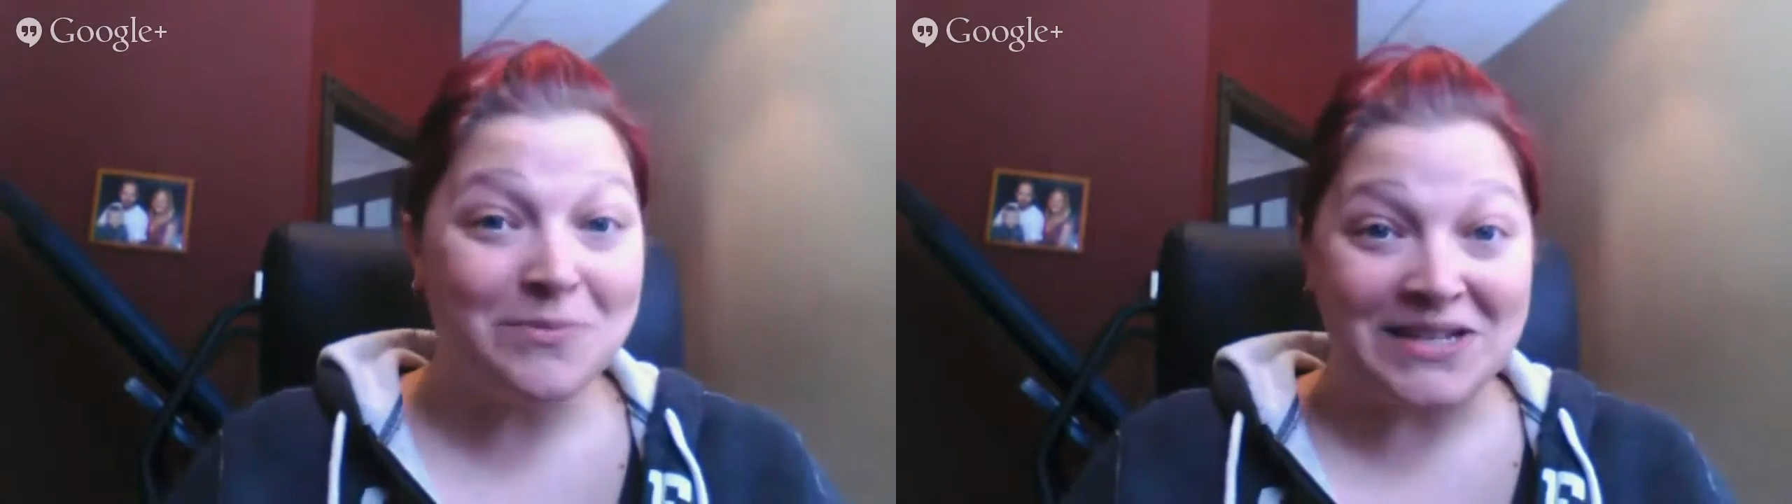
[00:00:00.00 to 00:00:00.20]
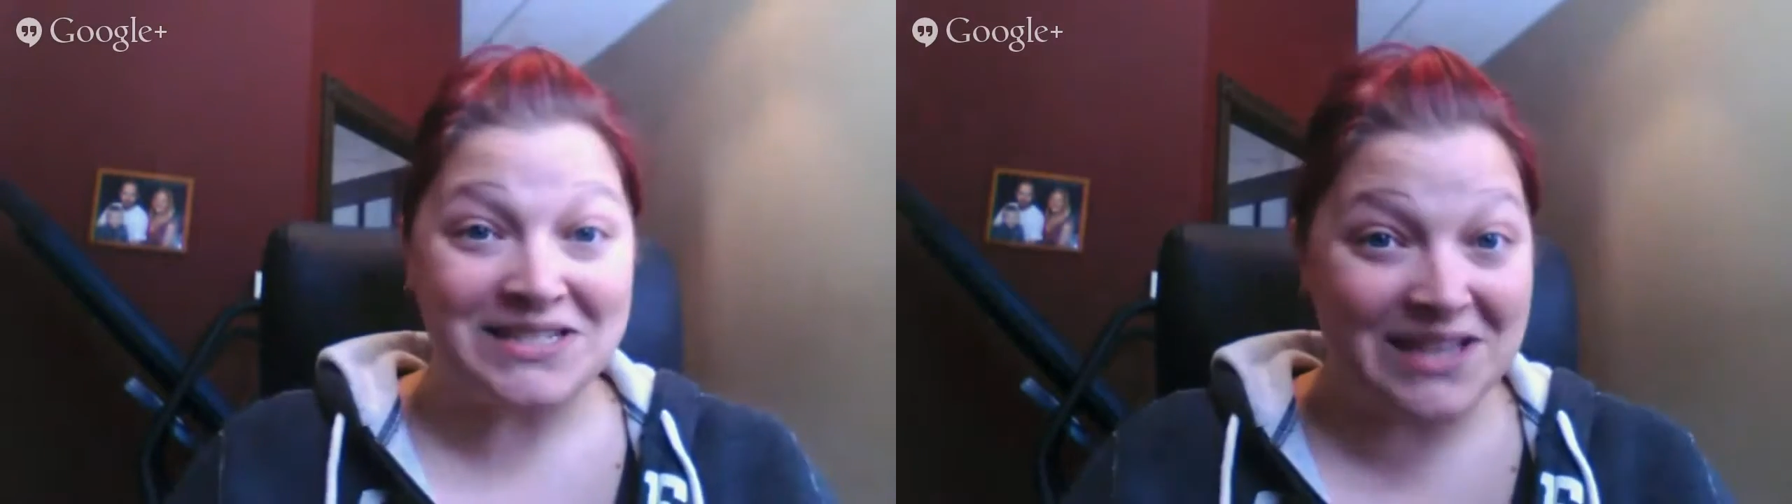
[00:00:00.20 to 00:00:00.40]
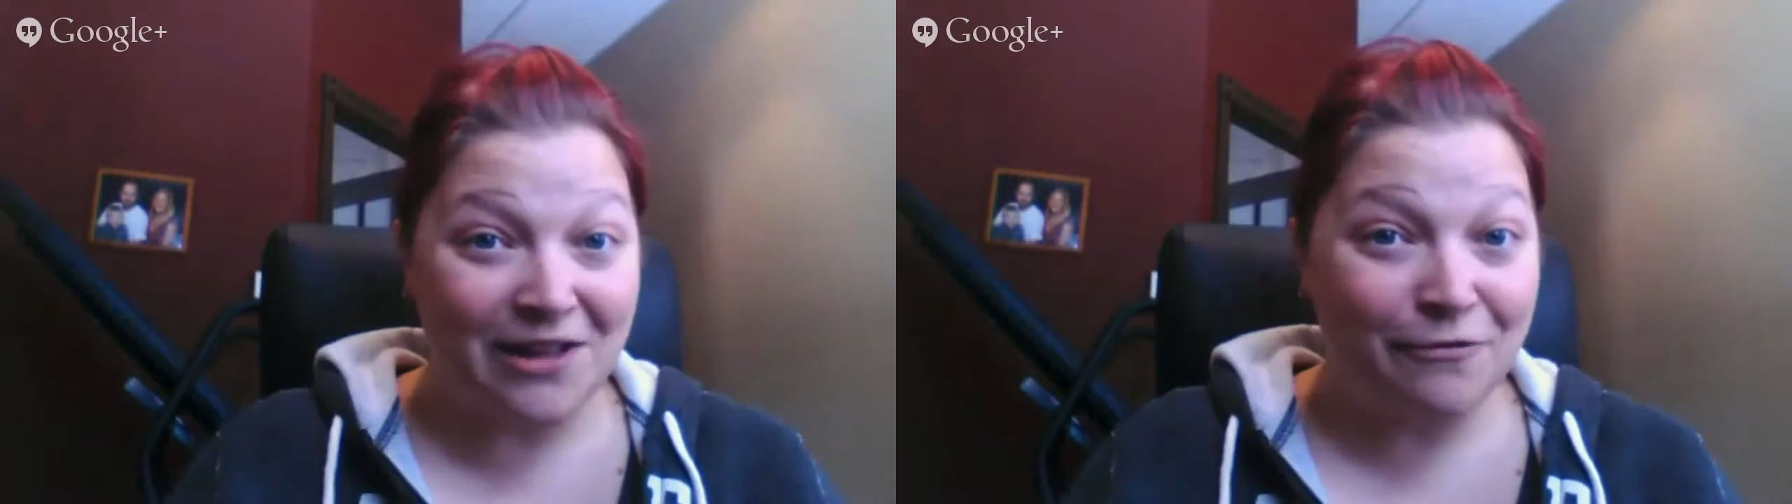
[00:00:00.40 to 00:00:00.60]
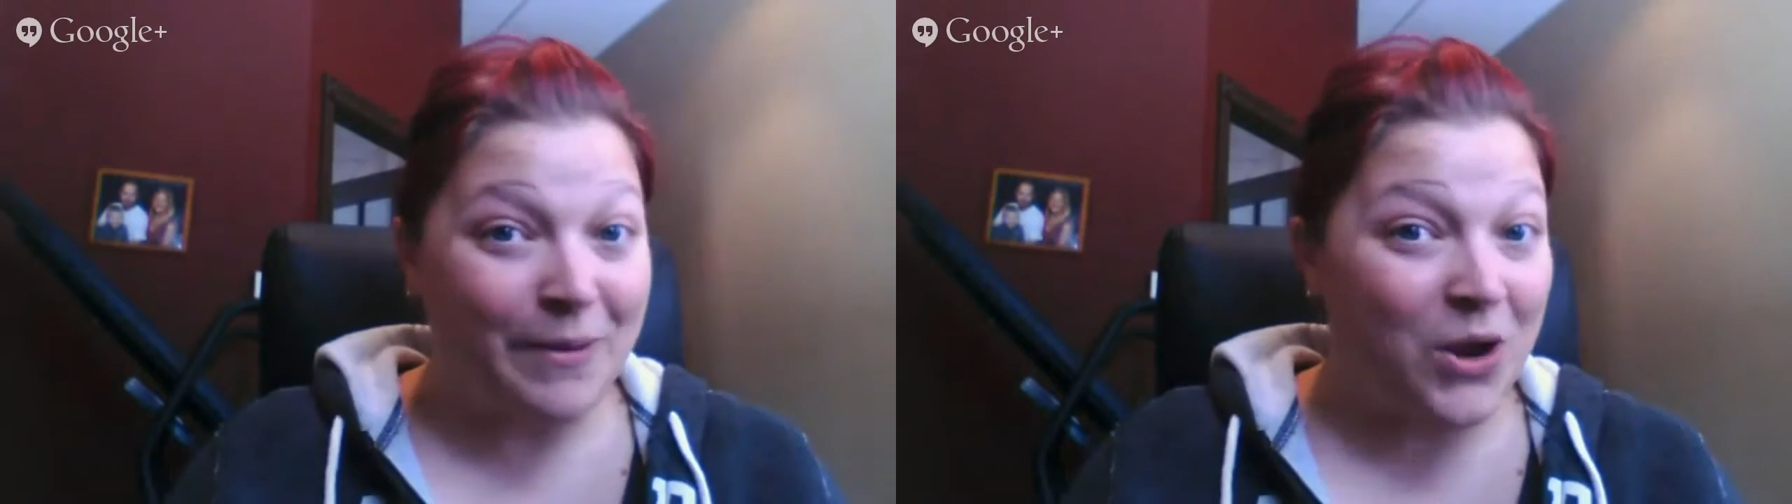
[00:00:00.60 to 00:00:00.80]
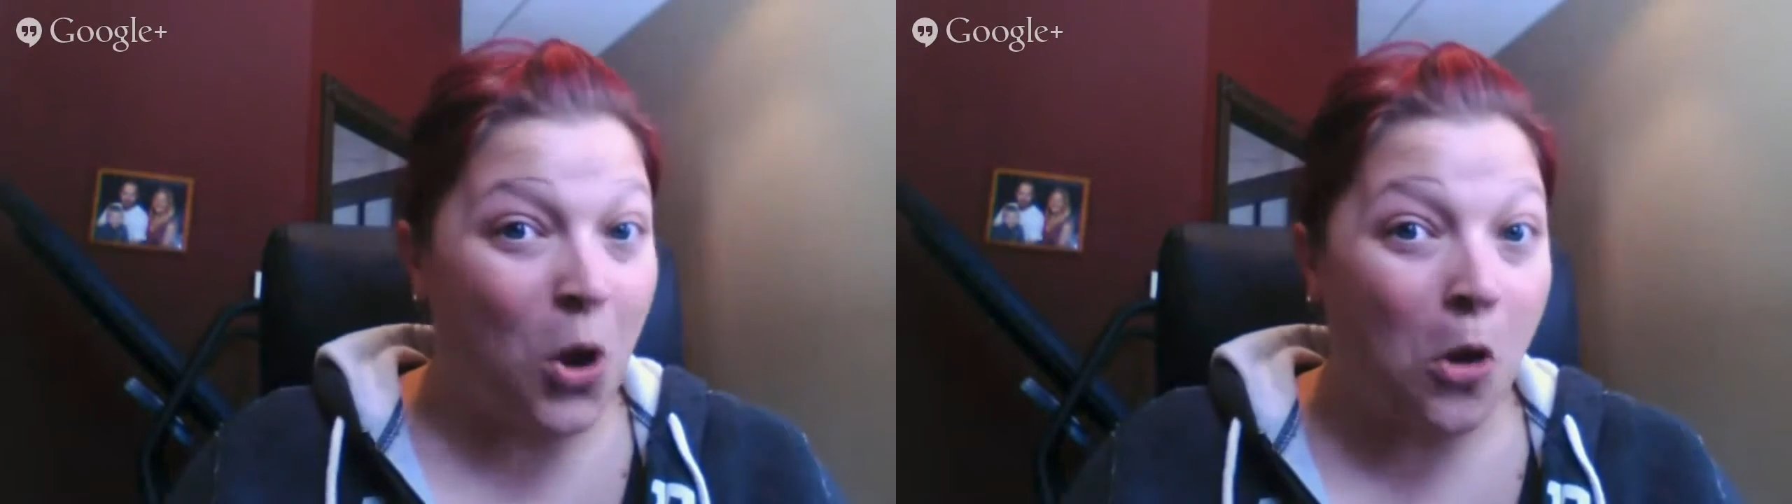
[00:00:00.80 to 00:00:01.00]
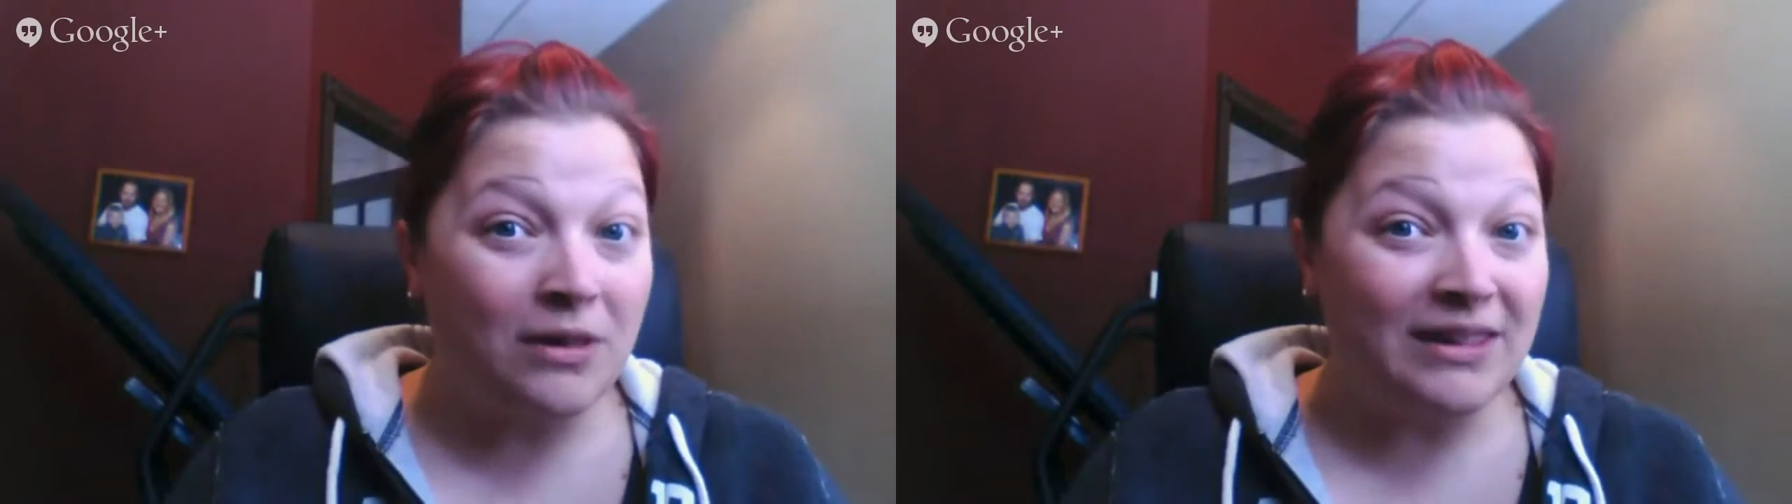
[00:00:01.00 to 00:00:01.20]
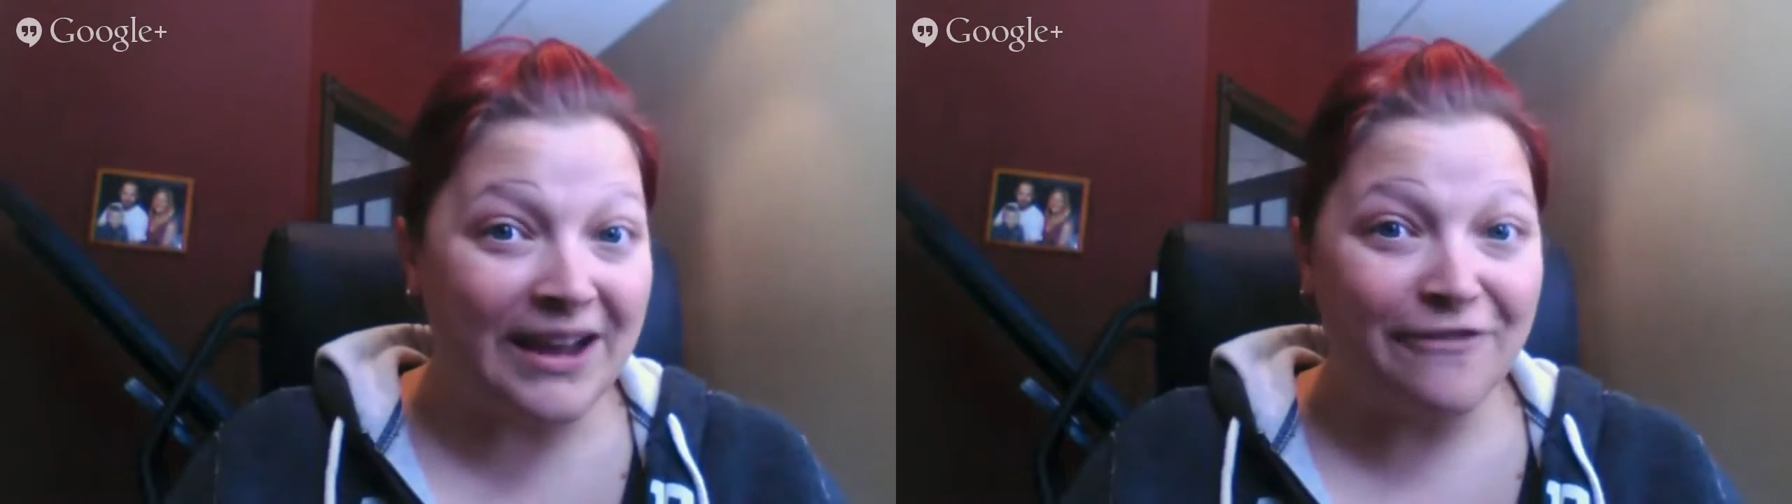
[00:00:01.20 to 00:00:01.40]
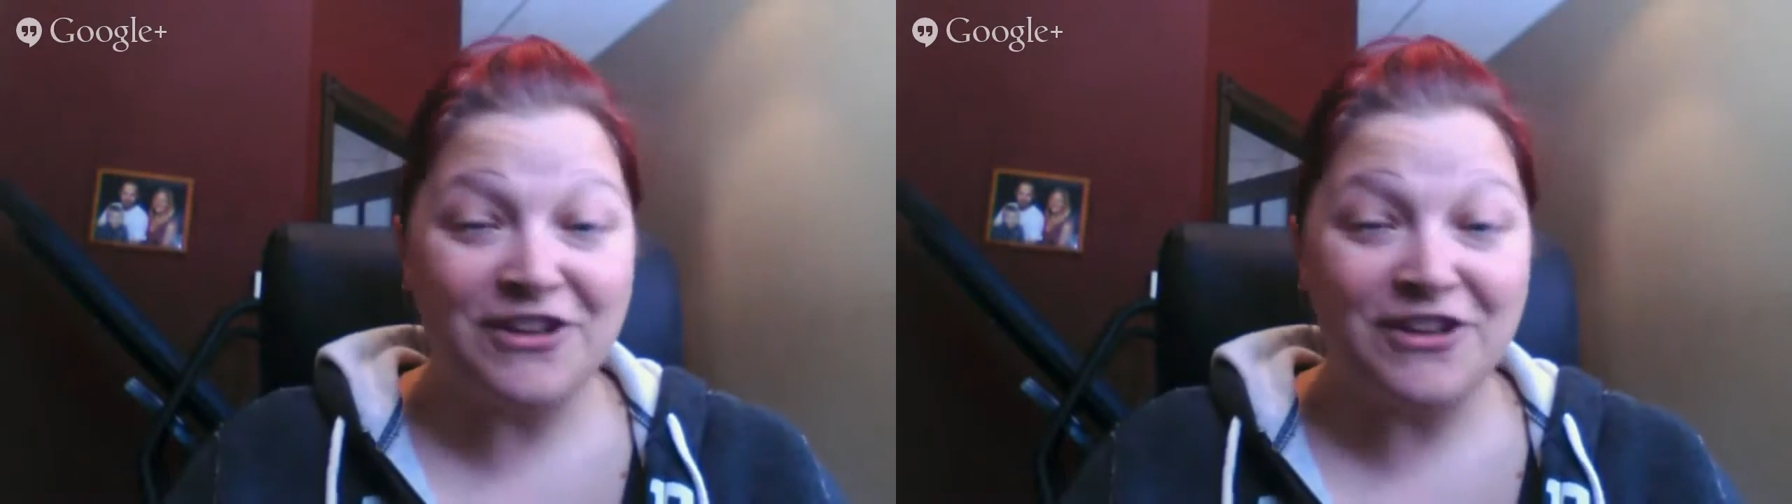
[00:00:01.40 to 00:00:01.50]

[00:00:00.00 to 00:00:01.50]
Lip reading: myself my whole life,